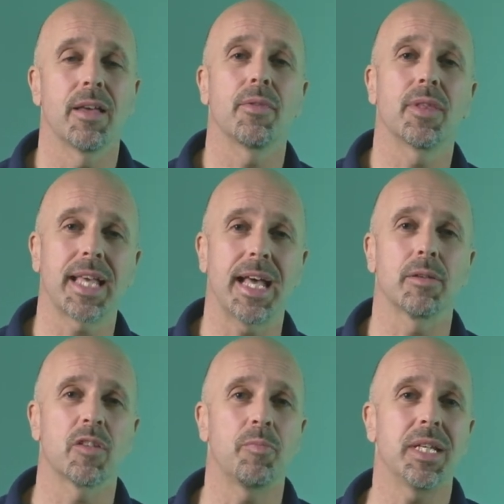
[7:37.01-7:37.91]
The cows
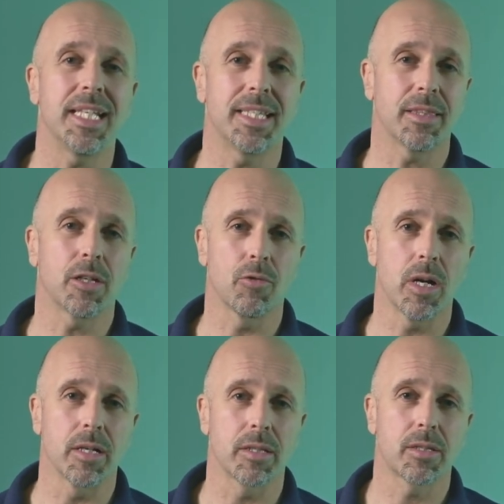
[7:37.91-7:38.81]
have been eating the
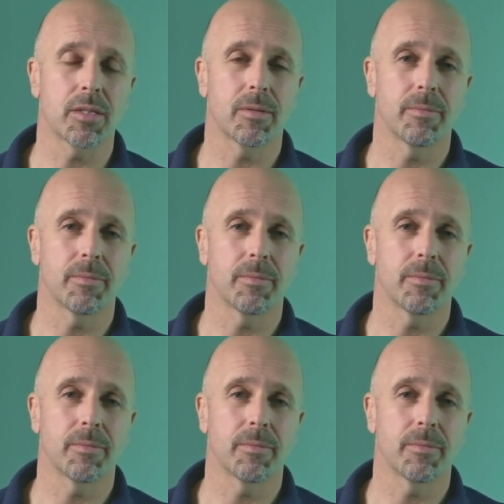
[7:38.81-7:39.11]
grass.